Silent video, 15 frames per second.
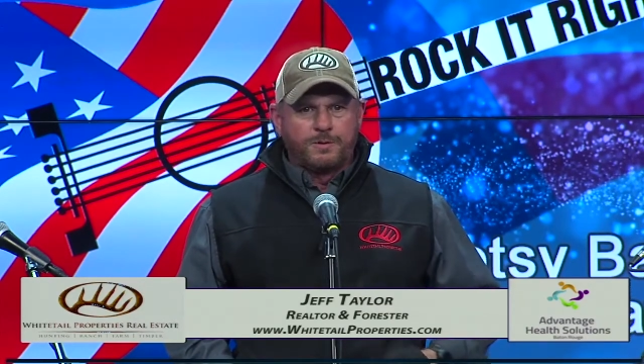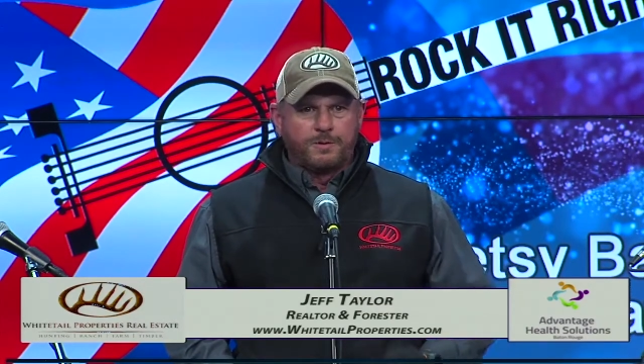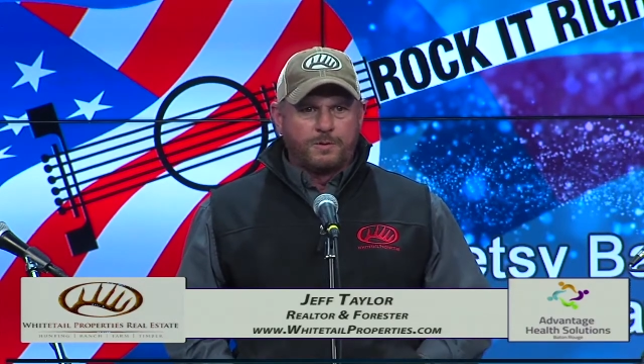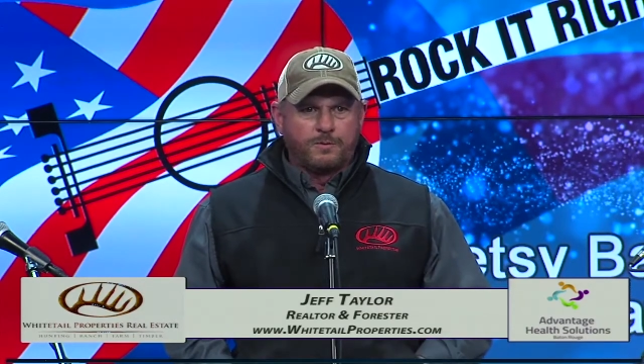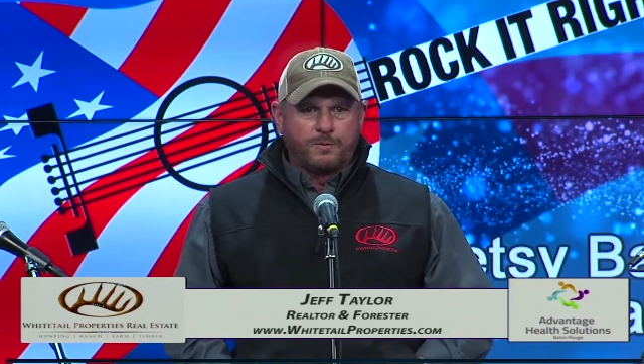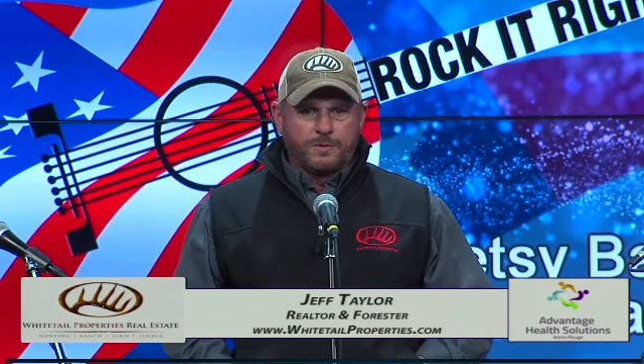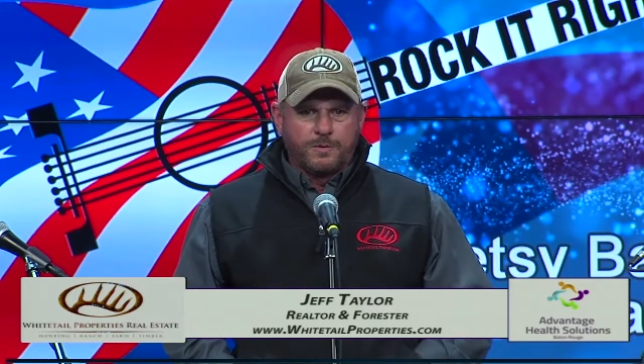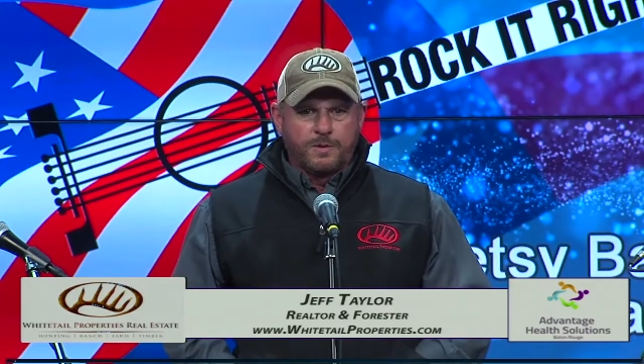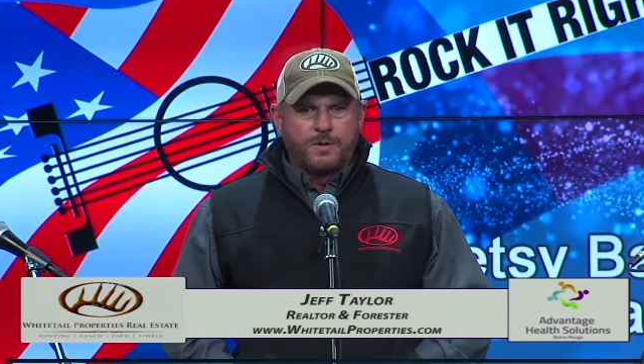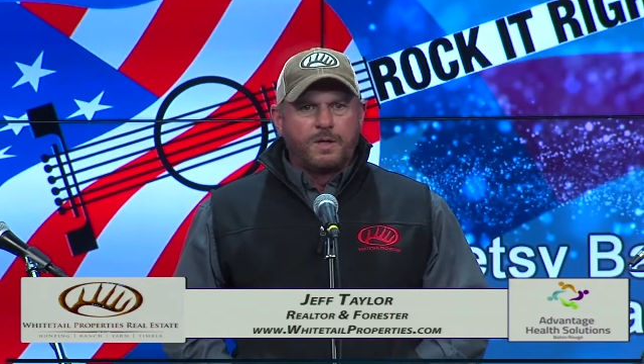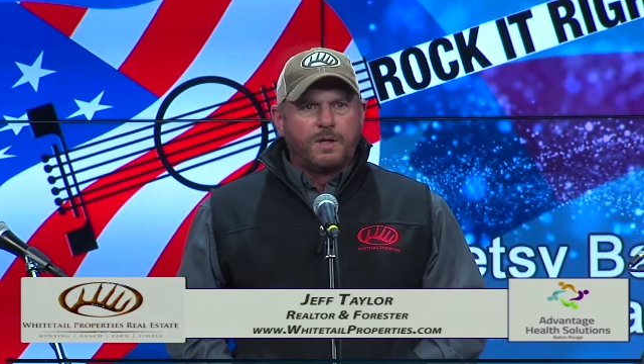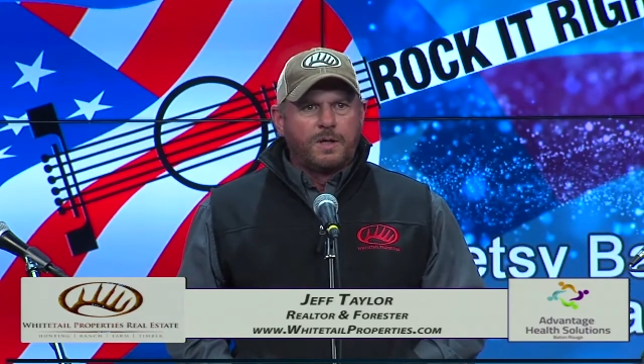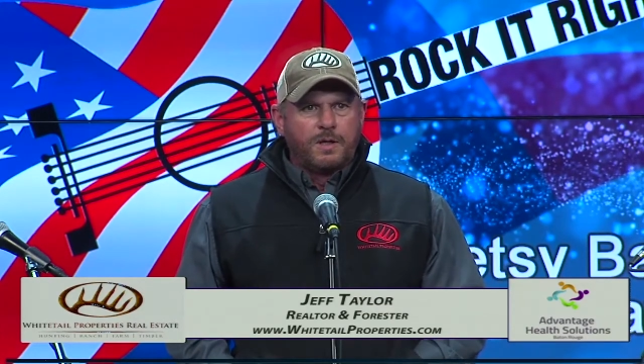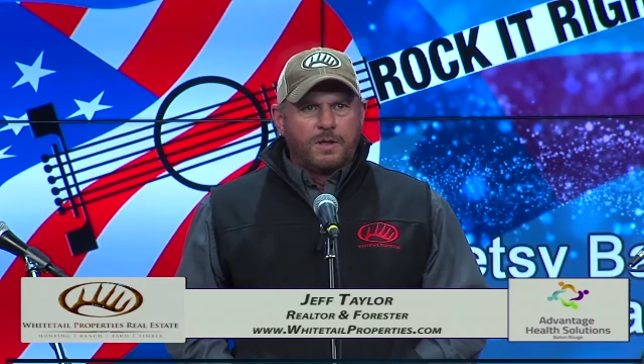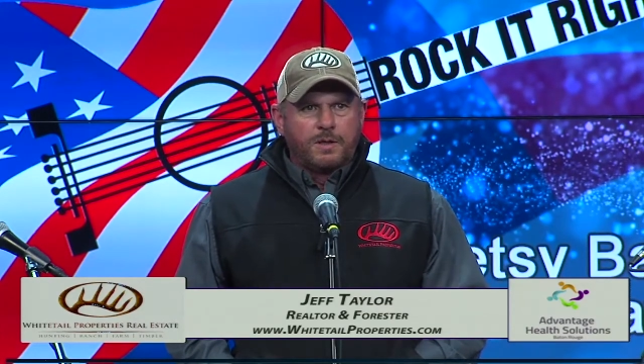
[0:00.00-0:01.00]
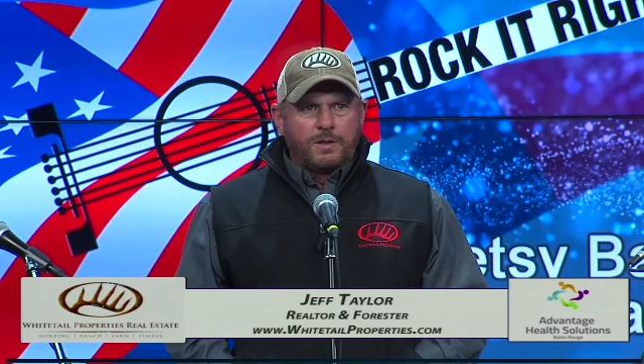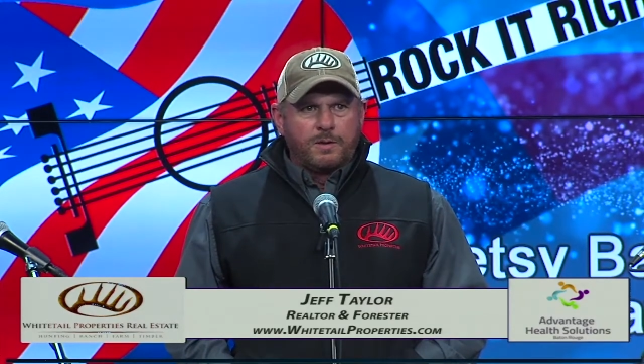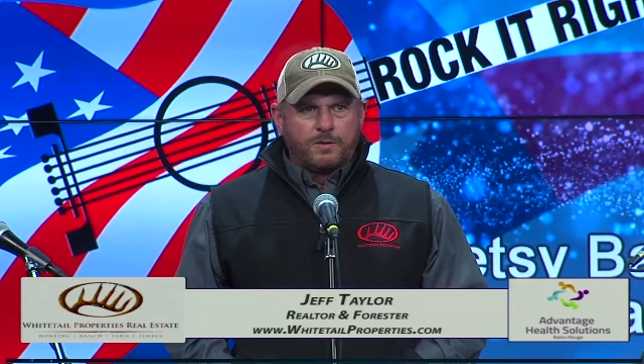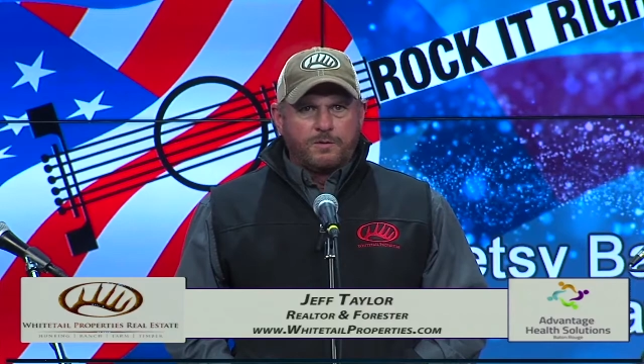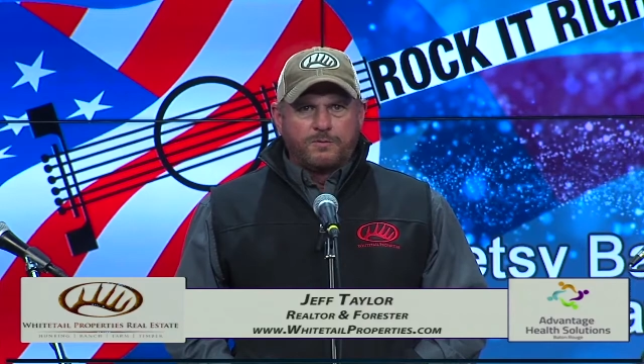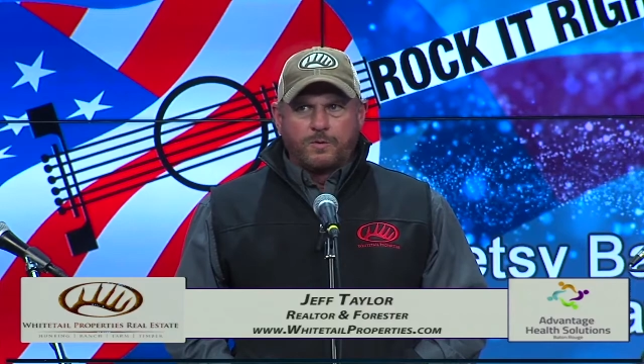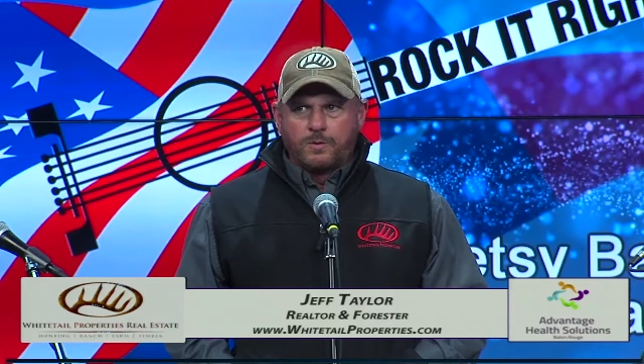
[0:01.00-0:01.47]
You don't want to,
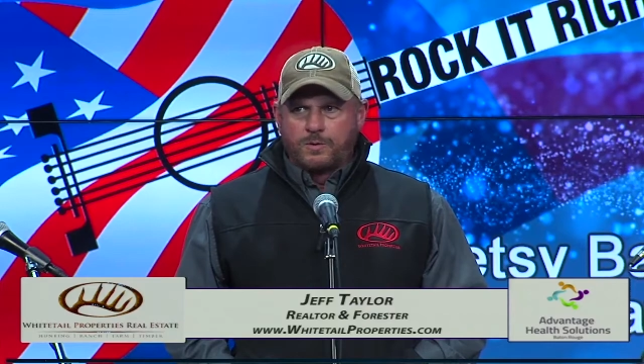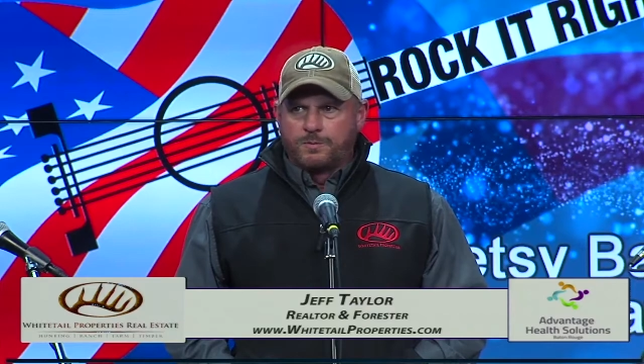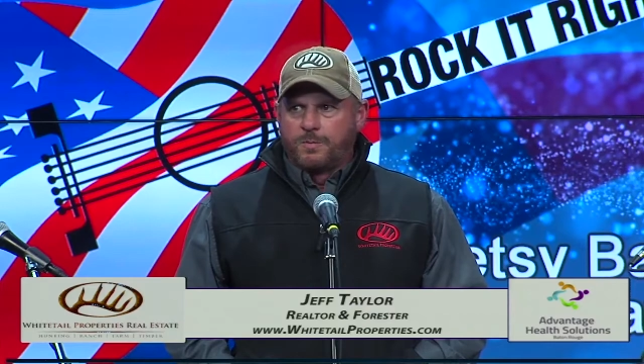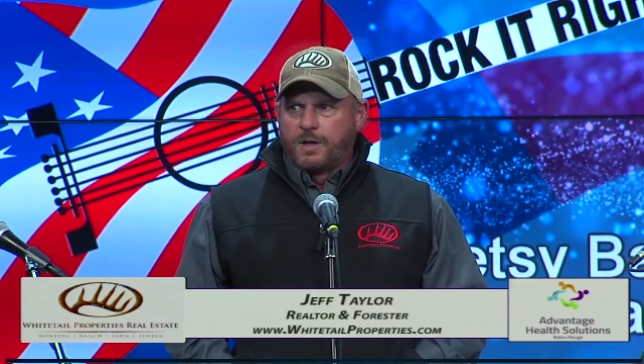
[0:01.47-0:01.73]
you know, of course,